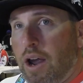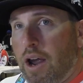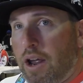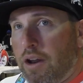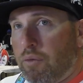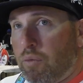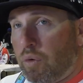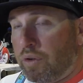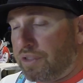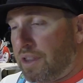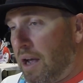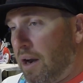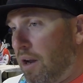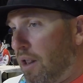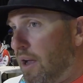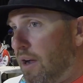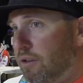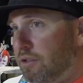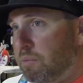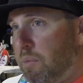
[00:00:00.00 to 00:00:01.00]
And what that
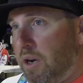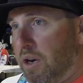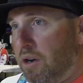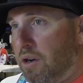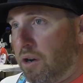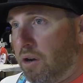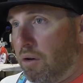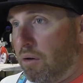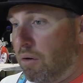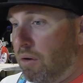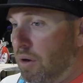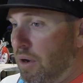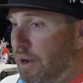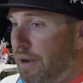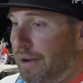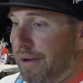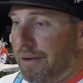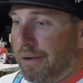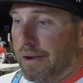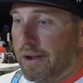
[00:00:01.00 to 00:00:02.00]
allows me to do,
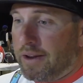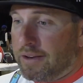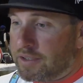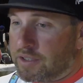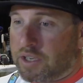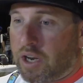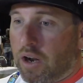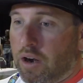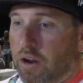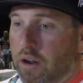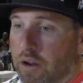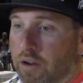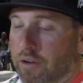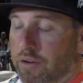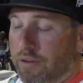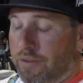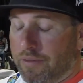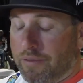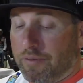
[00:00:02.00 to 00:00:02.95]
instead of